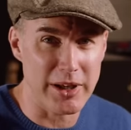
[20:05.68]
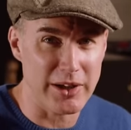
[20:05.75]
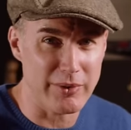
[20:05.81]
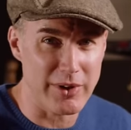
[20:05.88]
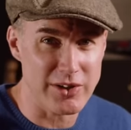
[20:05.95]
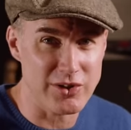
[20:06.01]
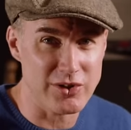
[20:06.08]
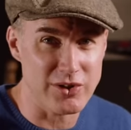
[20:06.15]
being a
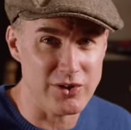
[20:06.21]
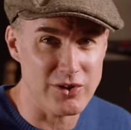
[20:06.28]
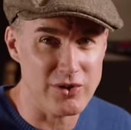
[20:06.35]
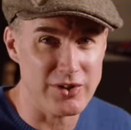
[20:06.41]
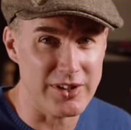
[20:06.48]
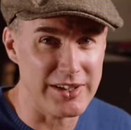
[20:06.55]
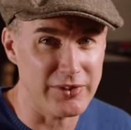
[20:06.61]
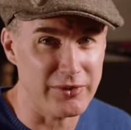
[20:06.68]
registered
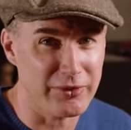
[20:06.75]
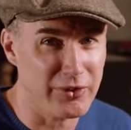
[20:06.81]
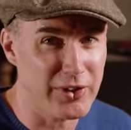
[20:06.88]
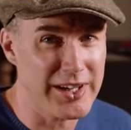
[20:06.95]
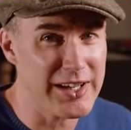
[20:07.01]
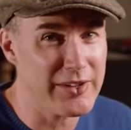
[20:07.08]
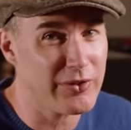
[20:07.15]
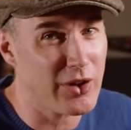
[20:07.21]
user is
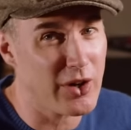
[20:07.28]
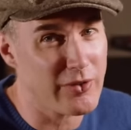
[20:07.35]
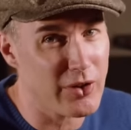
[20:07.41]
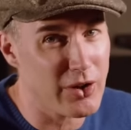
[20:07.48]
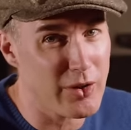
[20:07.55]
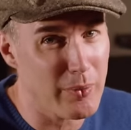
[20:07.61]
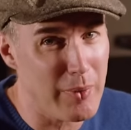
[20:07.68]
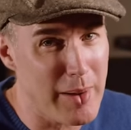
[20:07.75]
free if you're
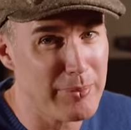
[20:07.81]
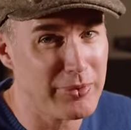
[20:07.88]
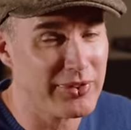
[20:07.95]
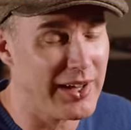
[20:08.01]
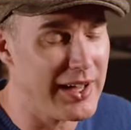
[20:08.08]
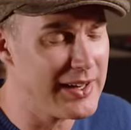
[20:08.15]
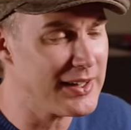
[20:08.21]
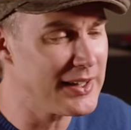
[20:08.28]
over on the
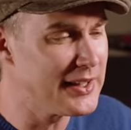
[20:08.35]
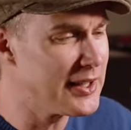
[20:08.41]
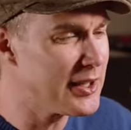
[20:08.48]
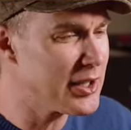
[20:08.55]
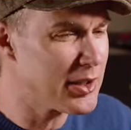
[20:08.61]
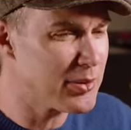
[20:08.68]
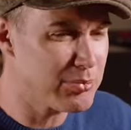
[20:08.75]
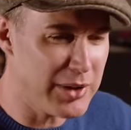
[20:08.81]
website.
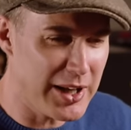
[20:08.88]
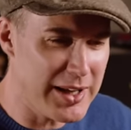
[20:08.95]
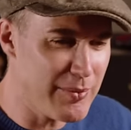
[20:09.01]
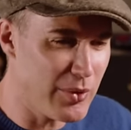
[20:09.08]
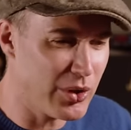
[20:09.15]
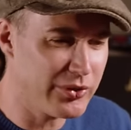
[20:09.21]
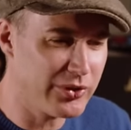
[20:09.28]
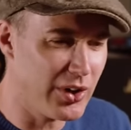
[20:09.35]
Plenty
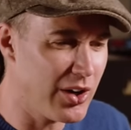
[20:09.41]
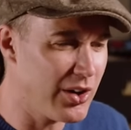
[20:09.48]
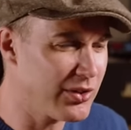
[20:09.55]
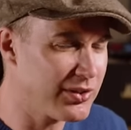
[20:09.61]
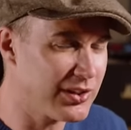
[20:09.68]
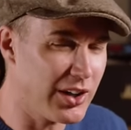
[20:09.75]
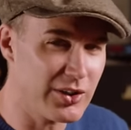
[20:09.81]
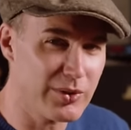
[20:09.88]
more
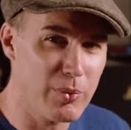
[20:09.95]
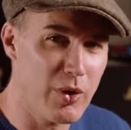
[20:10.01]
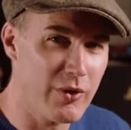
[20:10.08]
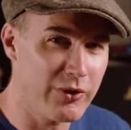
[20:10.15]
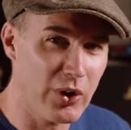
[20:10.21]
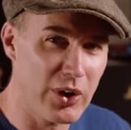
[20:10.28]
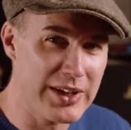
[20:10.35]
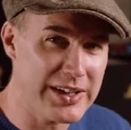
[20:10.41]
songs, lots more
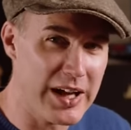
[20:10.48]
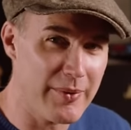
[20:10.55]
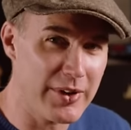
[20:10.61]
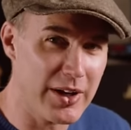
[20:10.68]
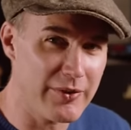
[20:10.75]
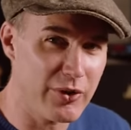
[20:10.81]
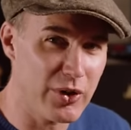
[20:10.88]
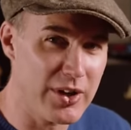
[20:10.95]
Floyd
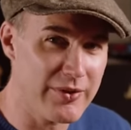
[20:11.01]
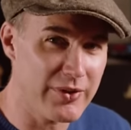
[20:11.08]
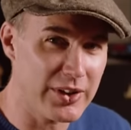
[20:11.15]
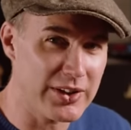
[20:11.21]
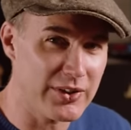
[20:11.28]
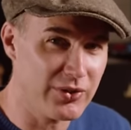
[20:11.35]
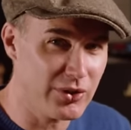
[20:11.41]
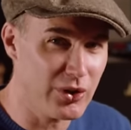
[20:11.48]
coming up for you
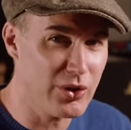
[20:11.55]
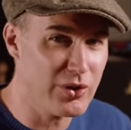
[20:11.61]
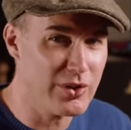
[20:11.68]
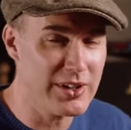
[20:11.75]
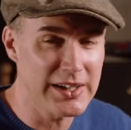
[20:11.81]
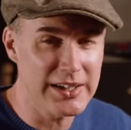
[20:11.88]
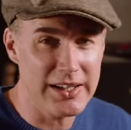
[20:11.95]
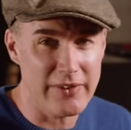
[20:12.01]
very
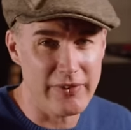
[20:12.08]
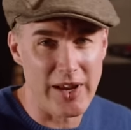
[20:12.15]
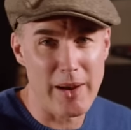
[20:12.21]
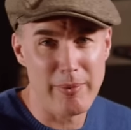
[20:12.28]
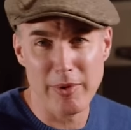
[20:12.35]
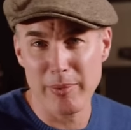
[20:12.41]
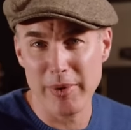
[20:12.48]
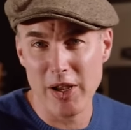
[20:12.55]
soon. If you
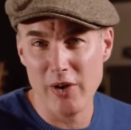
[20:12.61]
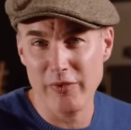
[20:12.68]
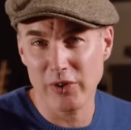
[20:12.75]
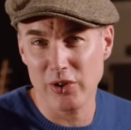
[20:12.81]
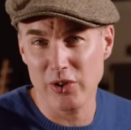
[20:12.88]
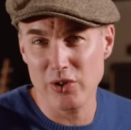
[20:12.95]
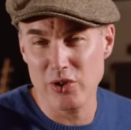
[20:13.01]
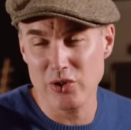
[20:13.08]
happen to be
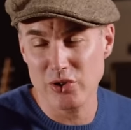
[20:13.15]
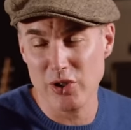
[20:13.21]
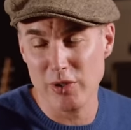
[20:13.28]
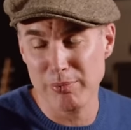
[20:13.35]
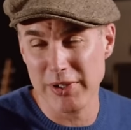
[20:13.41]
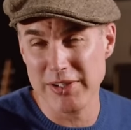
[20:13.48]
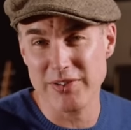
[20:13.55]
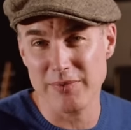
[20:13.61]
over on
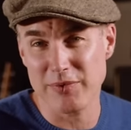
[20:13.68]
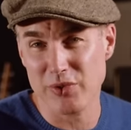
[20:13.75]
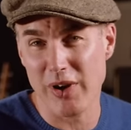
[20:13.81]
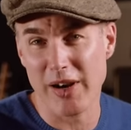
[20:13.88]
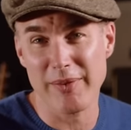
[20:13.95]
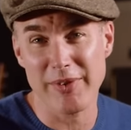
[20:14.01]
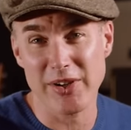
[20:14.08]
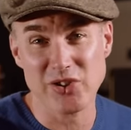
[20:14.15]
YouTube, please
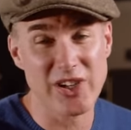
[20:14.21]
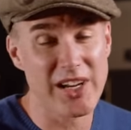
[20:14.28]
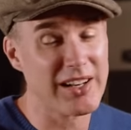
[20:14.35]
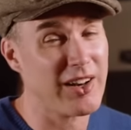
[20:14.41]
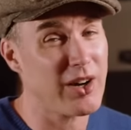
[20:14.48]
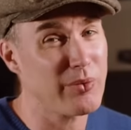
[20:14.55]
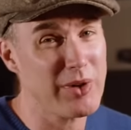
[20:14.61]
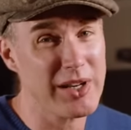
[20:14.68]
subscribe to my
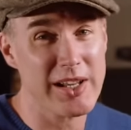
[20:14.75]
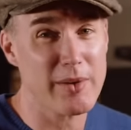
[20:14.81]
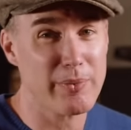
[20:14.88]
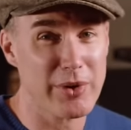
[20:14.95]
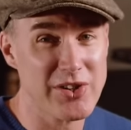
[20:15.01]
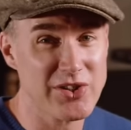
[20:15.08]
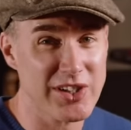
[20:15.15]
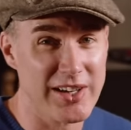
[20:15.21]
channel. I really
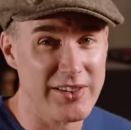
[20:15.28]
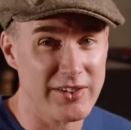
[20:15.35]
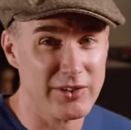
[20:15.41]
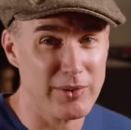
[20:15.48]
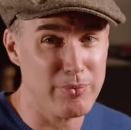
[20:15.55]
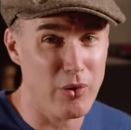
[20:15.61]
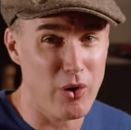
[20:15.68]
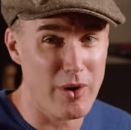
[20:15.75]
appreciate the
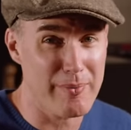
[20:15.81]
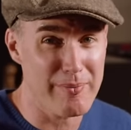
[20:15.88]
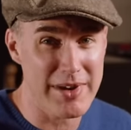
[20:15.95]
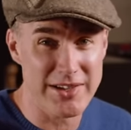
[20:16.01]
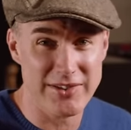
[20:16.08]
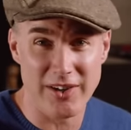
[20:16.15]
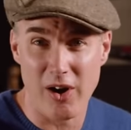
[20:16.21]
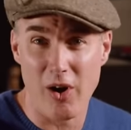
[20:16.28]
support. It
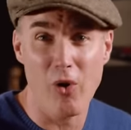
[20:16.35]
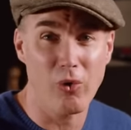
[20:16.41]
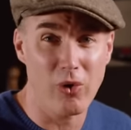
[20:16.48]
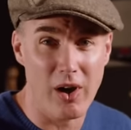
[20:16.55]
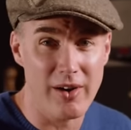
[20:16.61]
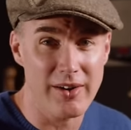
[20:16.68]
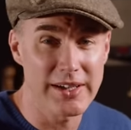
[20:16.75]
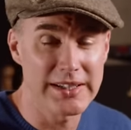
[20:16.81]
means a whole
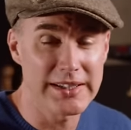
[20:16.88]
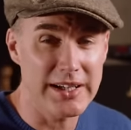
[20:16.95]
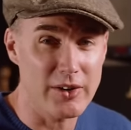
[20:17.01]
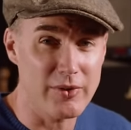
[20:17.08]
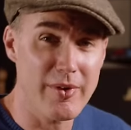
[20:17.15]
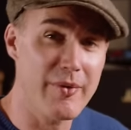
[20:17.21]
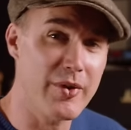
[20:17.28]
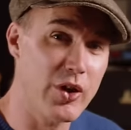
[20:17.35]
lot.
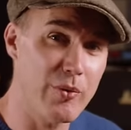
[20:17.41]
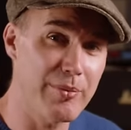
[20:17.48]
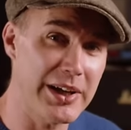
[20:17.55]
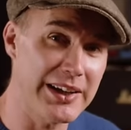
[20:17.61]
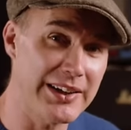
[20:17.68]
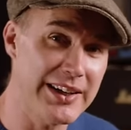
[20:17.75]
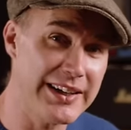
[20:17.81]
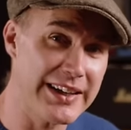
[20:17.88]
And remember, there'll
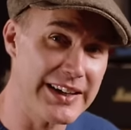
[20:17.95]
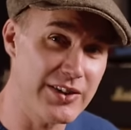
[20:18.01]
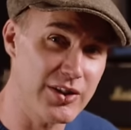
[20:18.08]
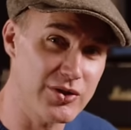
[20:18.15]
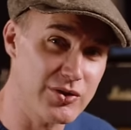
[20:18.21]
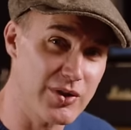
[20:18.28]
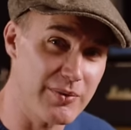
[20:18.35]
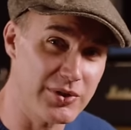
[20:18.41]
be a link in
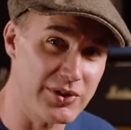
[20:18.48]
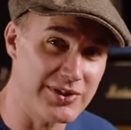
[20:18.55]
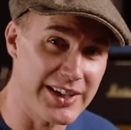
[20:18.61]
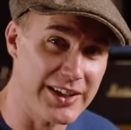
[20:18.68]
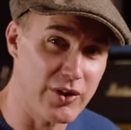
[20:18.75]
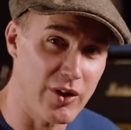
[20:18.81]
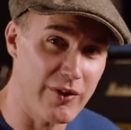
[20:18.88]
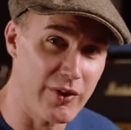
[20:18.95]
the description to
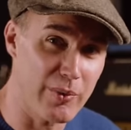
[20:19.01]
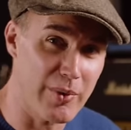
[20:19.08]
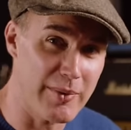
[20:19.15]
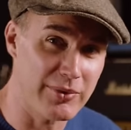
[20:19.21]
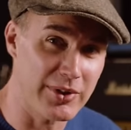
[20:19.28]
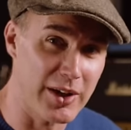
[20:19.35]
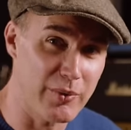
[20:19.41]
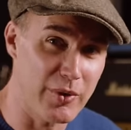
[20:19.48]
take you over to the
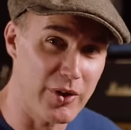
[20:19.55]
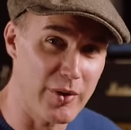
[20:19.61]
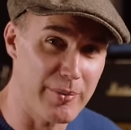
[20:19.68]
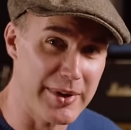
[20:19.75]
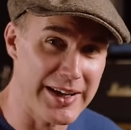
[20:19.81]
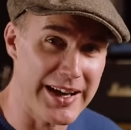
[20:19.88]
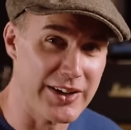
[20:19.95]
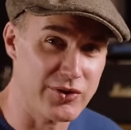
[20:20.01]
website where there'll
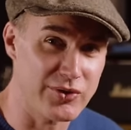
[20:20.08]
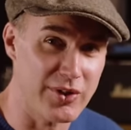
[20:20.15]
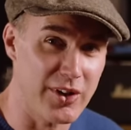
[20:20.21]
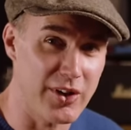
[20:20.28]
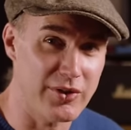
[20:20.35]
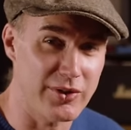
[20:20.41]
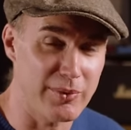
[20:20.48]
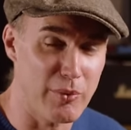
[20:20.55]
be extra
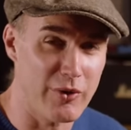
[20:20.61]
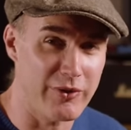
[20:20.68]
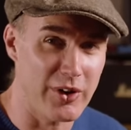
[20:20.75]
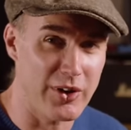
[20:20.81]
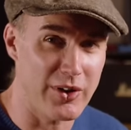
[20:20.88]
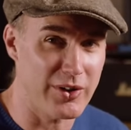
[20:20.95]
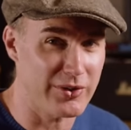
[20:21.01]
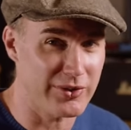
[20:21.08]
notes and more
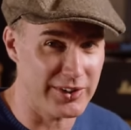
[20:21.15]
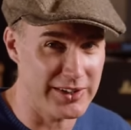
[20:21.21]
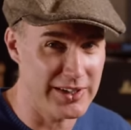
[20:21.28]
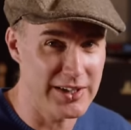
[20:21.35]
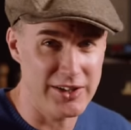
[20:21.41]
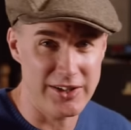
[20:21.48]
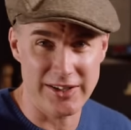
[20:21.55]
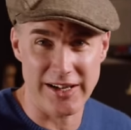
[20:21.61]
photos and
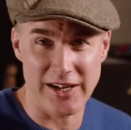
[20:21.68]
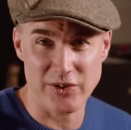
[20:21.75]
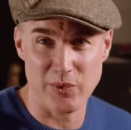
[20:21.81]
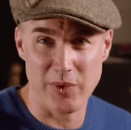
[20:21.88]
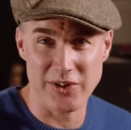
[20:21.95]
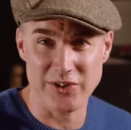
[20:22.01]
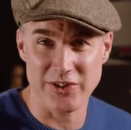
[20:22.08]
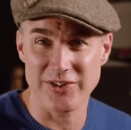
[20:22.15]
you can ask
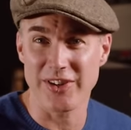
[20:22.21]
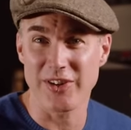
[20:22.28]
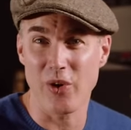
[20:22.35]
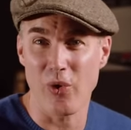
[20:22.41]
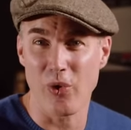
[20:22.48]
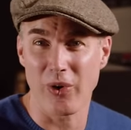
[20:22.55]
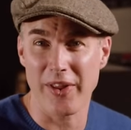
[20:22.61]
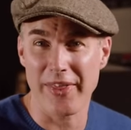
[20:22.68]
questions and
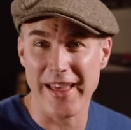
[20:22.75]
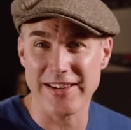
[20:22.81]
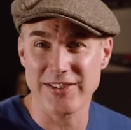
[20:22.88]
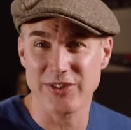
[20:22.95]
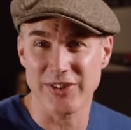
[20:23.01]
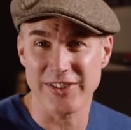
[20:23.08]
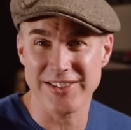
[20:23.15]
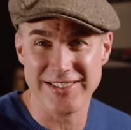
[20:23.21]
all of that
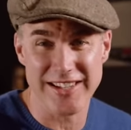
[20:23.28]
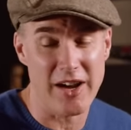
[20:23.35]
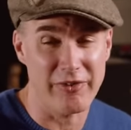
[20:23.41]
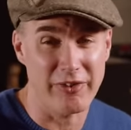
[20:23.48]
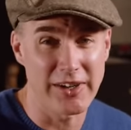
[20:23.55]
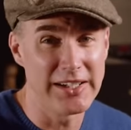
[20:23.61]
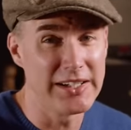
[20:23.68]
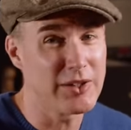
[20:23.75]
sort of
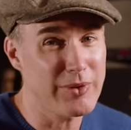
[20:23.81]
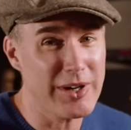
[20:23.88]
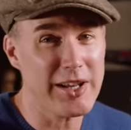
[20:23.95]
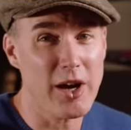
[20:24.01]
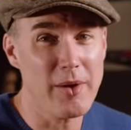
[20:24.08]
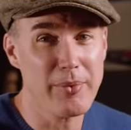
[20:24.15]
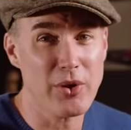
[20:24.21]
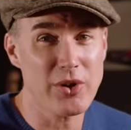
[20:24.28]
stuff. Really
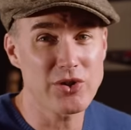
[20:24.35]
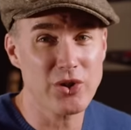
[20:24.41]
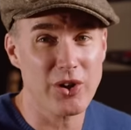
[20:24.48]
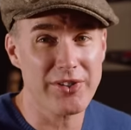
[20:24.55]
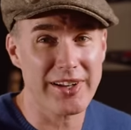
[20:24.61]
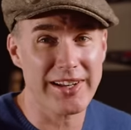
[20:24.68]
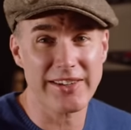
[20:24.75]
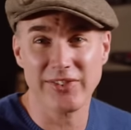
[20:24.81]
hope you
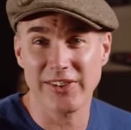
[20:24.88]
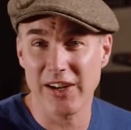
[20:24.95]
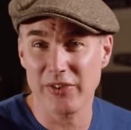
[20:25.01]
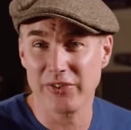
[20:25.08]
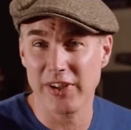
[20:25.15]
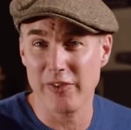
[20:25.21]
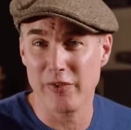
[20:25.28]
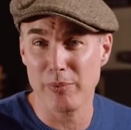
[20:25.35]
enjoyed the lesson. I'll
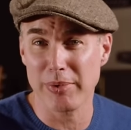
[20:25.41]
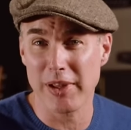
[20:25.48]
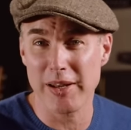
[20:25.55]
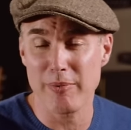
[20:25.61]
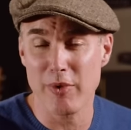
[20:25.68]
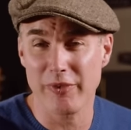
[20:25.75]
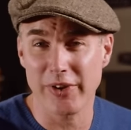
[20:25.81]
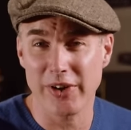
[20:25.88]
see you for
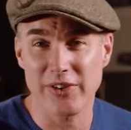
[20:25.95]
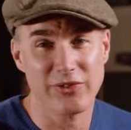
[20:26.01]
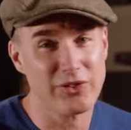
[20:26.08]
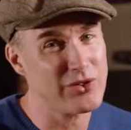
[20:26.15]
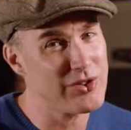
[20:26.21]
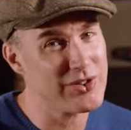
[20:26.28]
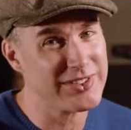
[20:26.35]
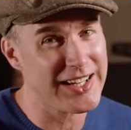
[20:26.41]
plenty more very
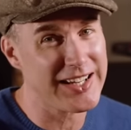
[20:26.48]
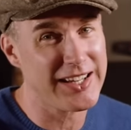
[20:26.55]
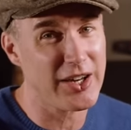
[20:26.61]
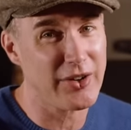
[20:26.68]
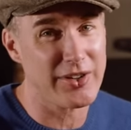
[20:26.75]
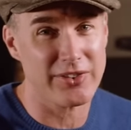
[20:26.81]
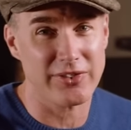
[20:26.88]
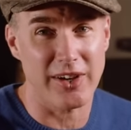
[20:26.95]
soon. You take
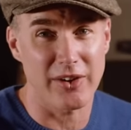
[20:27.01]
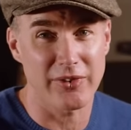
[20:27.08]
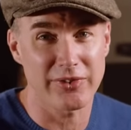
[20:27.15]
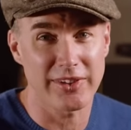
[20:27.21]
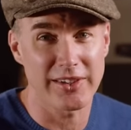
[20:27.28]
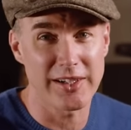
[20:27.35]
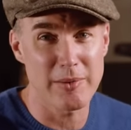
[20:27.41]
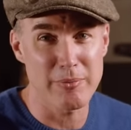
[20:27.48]
care of
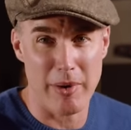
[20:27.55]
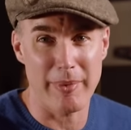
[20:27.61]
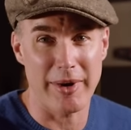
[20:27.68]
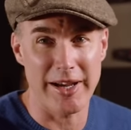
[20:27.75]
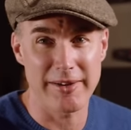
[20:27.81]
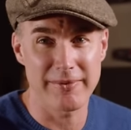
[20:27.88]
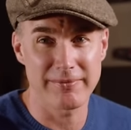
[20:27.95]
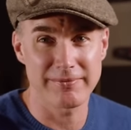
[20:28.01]
yourselves.
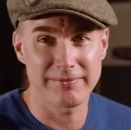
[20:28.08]
Bye-bye.